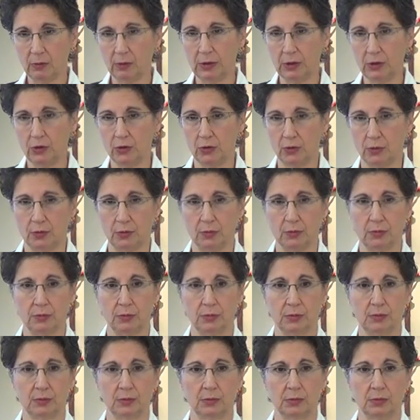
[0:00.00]
we do,
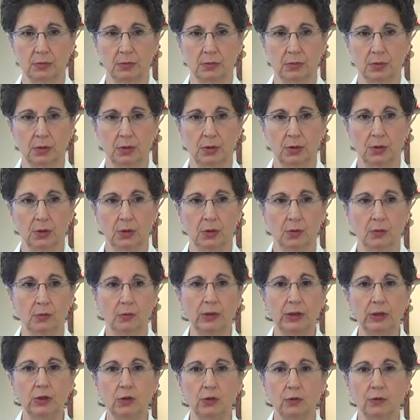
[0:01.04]

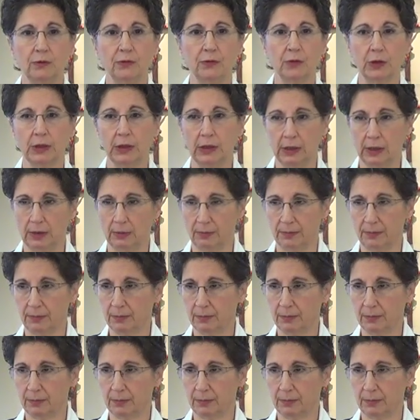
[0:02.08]
we do for Him.